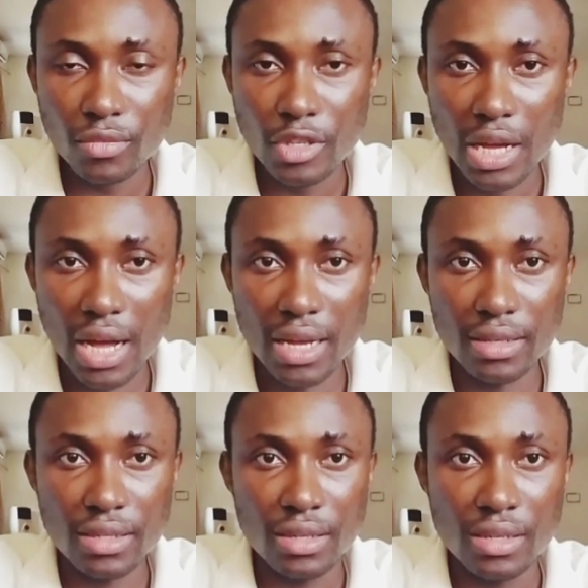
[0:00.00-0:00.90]
And
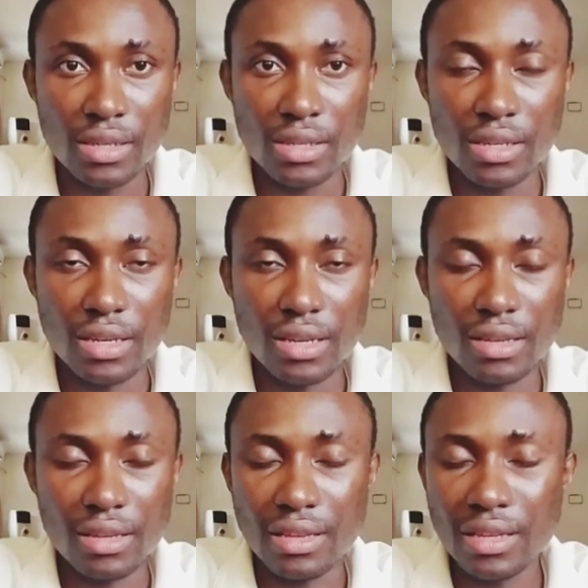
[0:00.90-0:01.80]

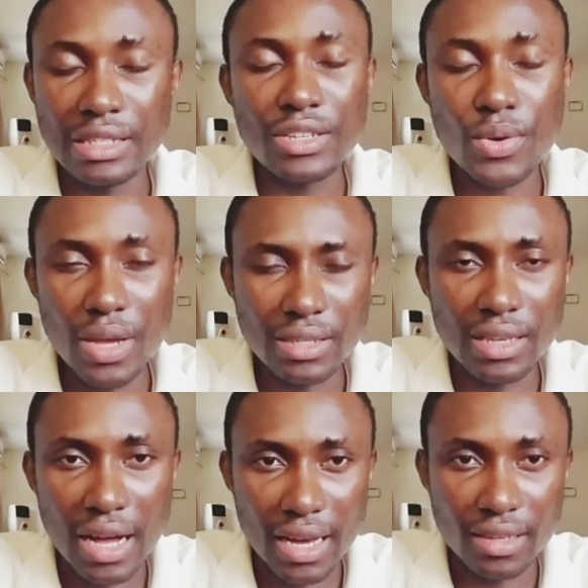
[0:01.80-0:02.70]
it's crazy,
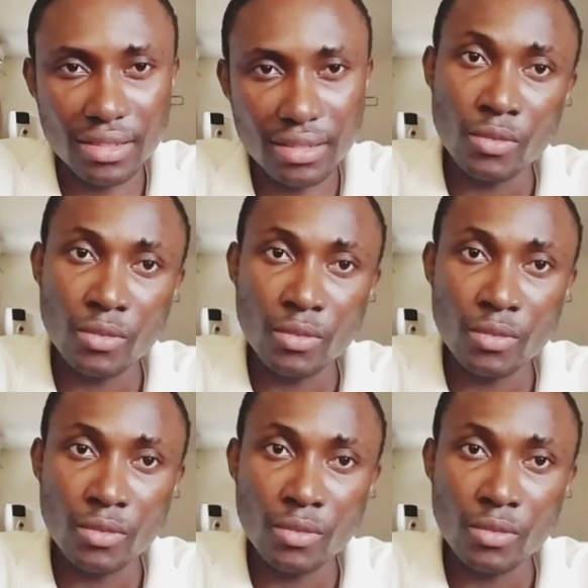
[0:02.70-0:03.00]
guys.